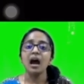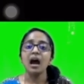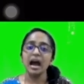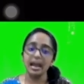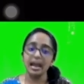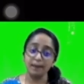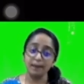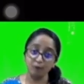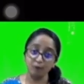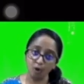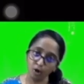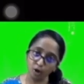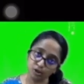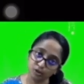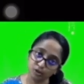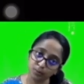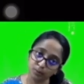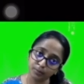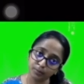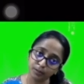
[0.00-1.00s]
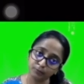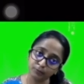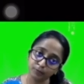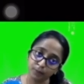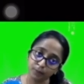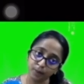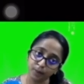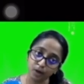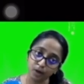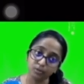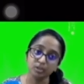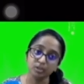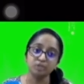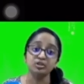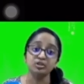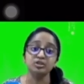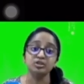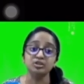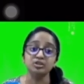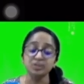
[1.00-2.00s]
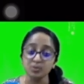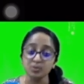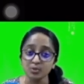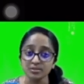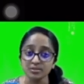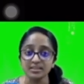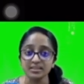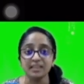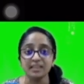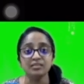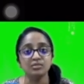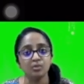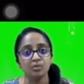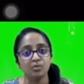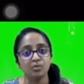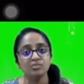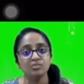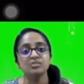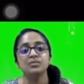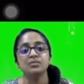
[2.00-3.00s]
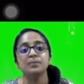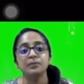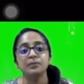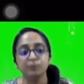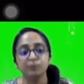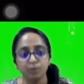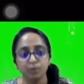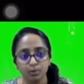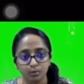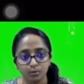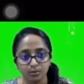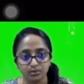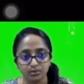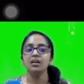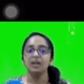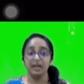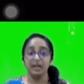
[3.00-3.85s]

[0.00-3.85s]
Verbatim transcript: I have also briefed about the do's and don'ts to be followed.